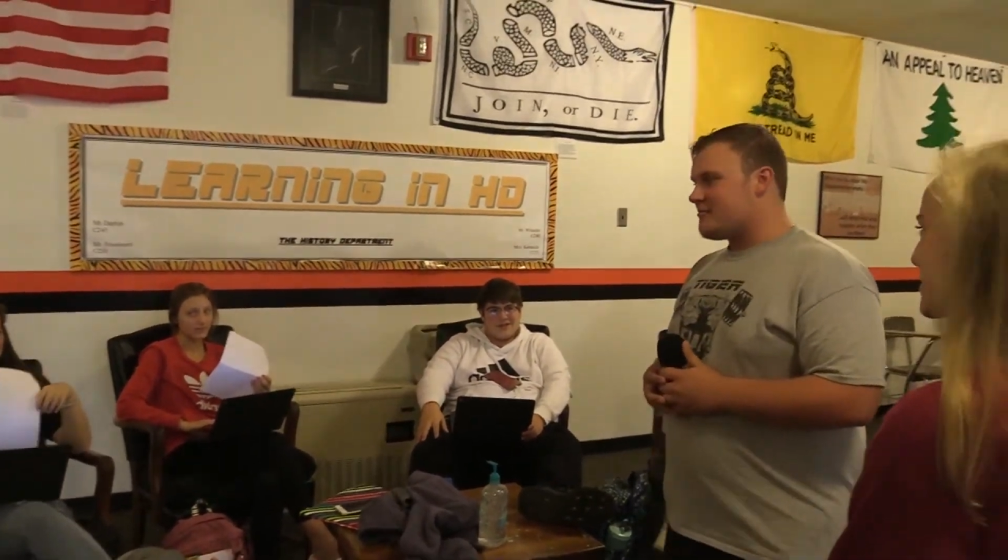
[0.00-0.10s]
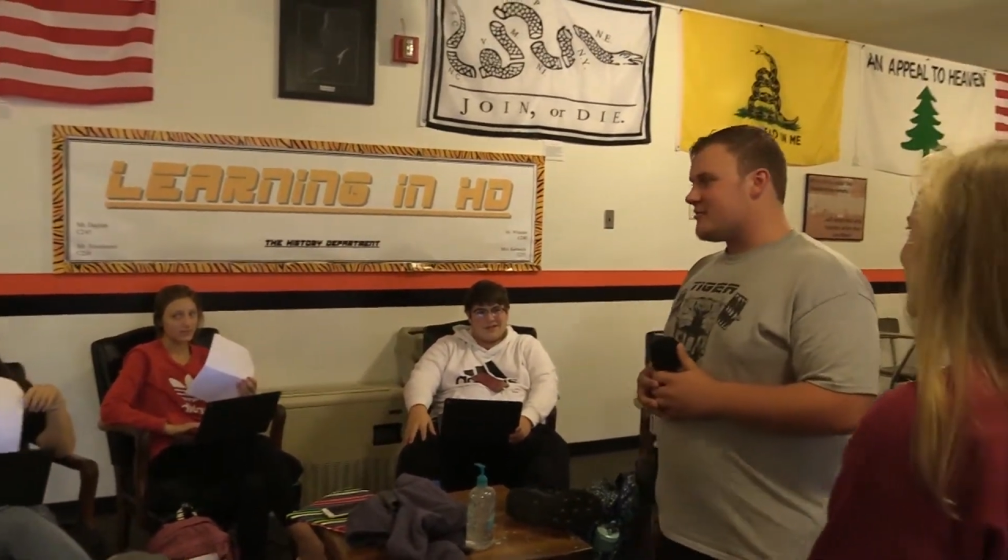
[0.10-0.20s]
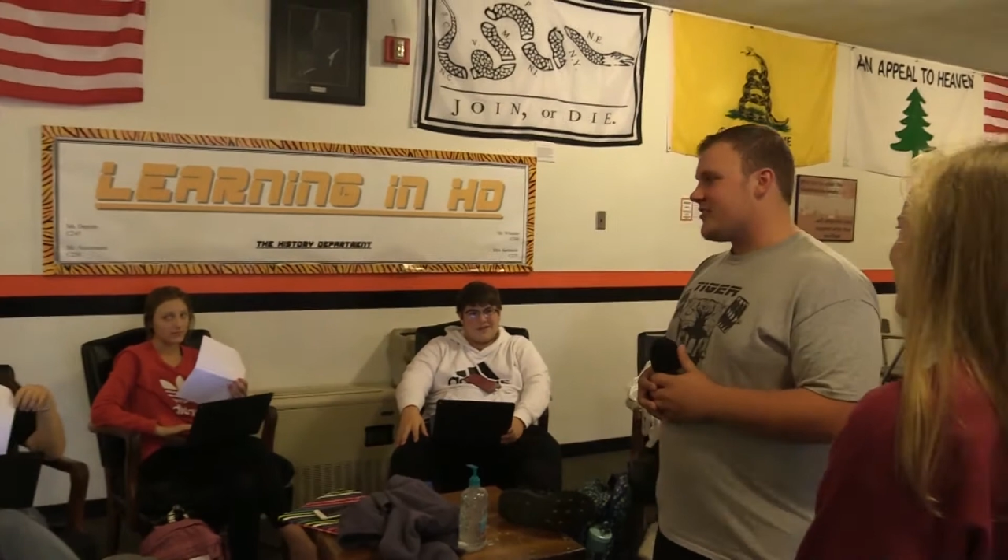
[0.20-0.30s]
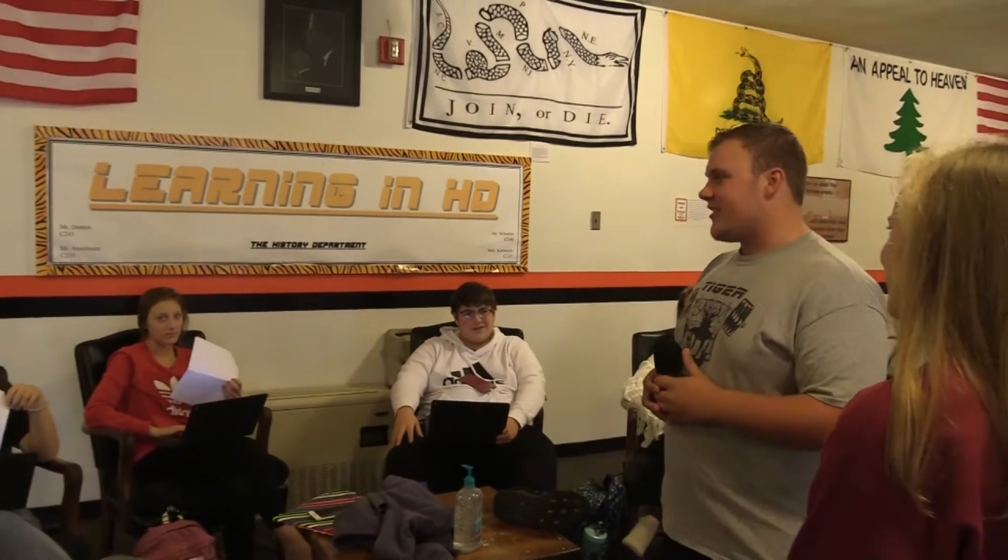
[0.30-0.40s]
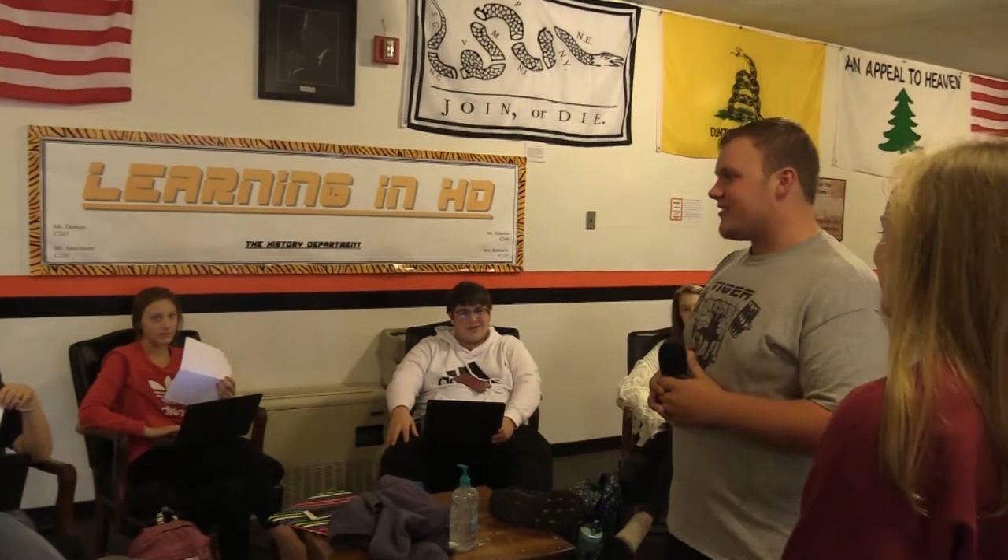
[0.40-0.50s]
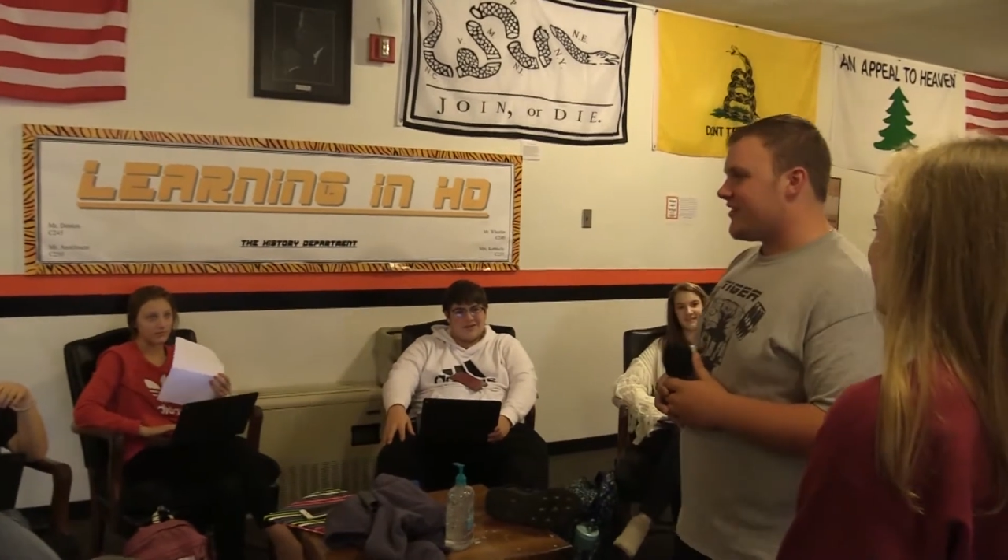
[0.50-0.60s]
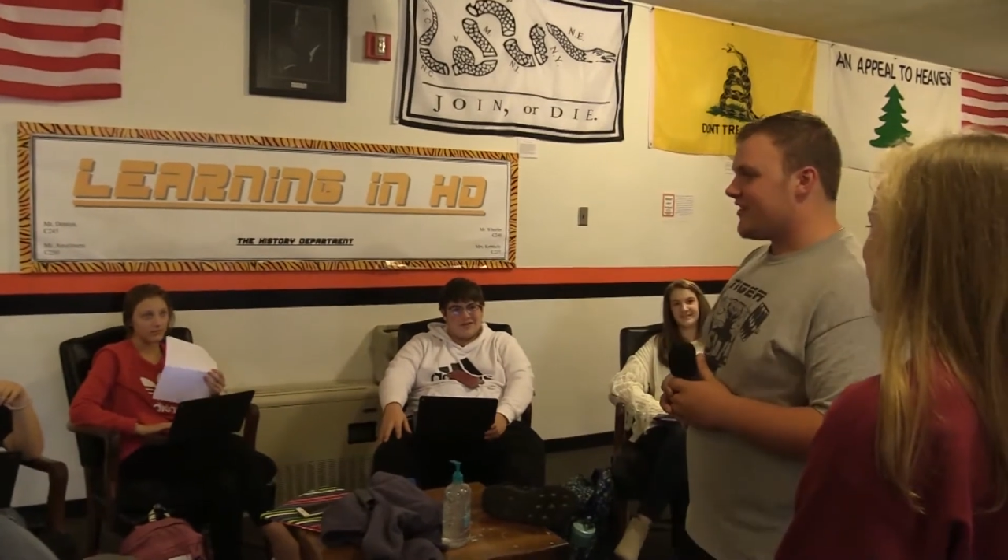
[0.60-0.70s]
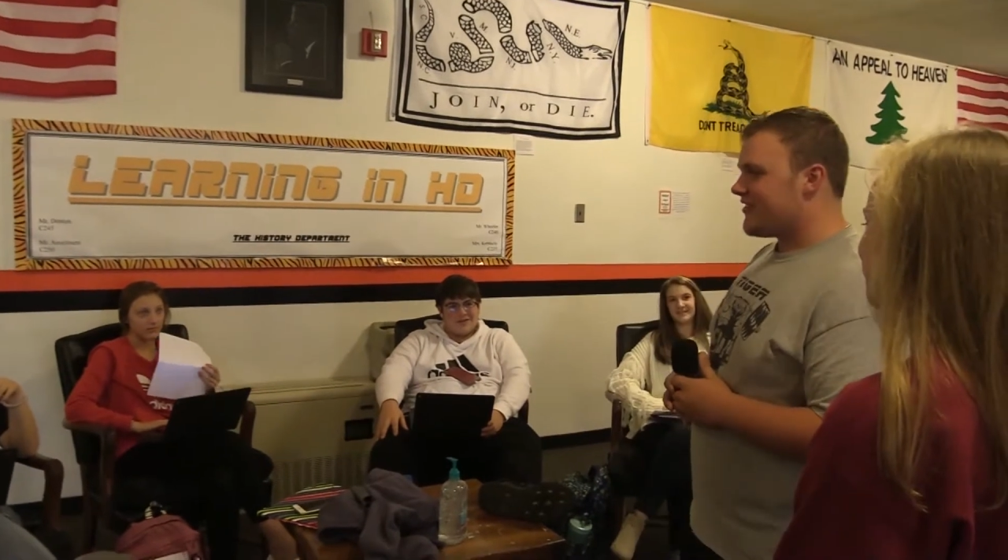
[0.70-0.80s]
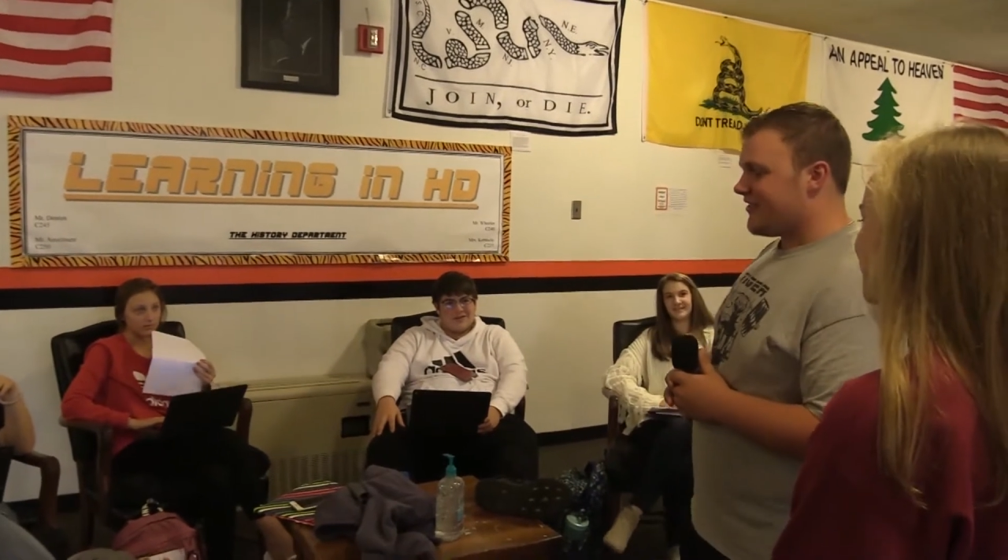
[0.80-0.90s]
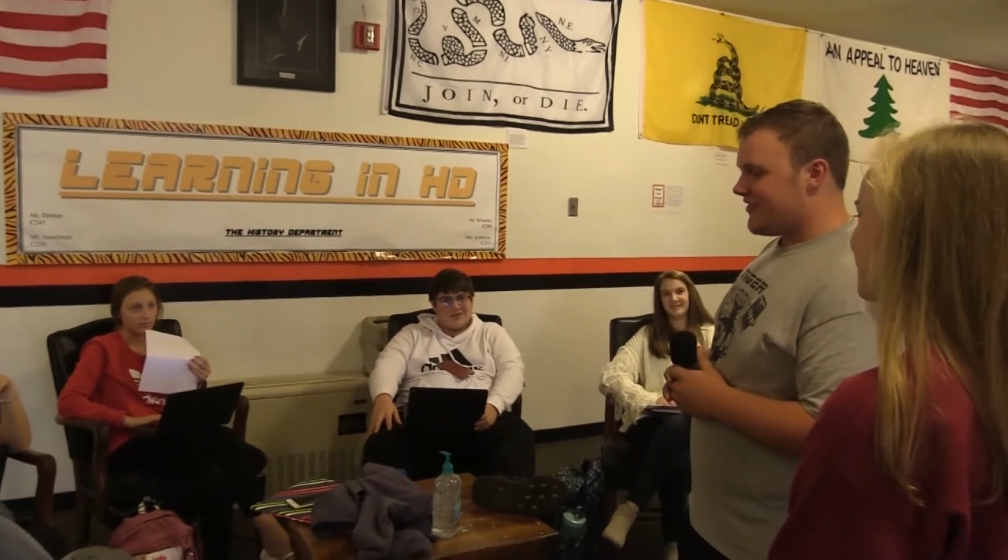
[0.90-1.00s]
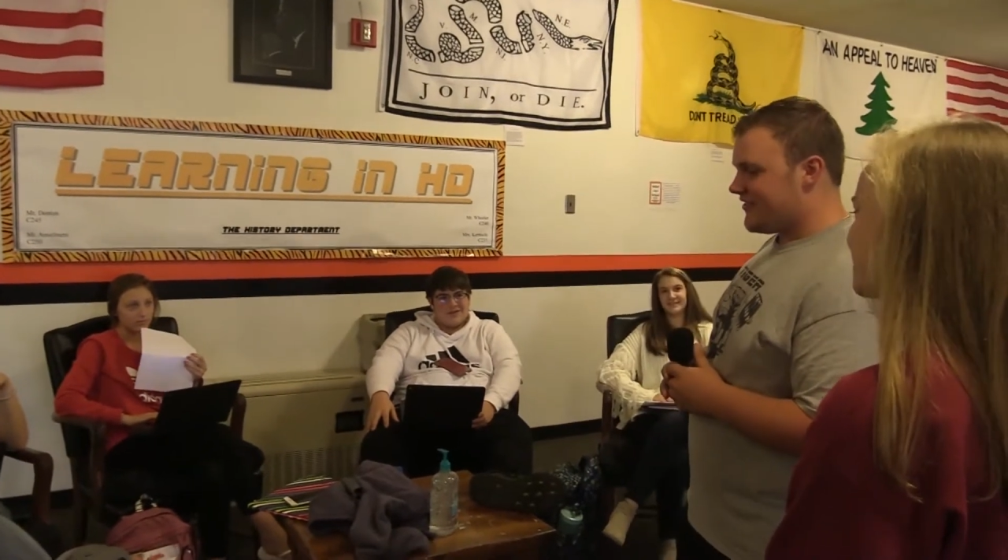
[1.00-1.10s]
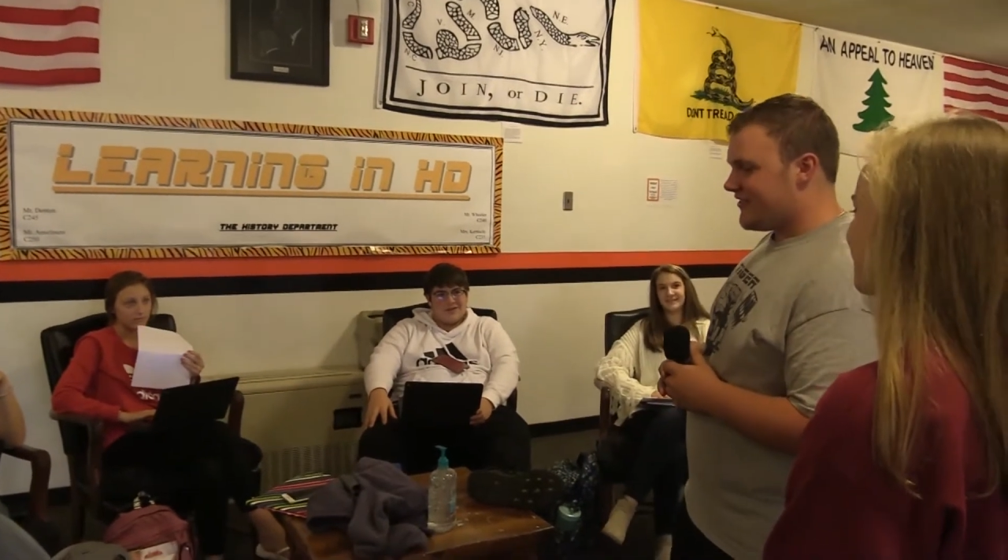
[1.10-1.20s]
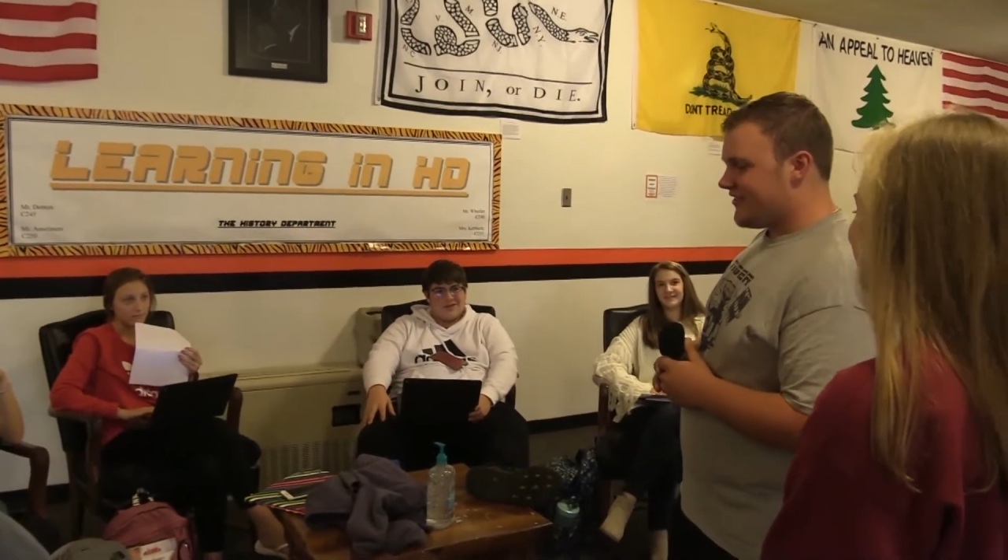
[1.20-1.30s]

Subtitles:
would you guys like to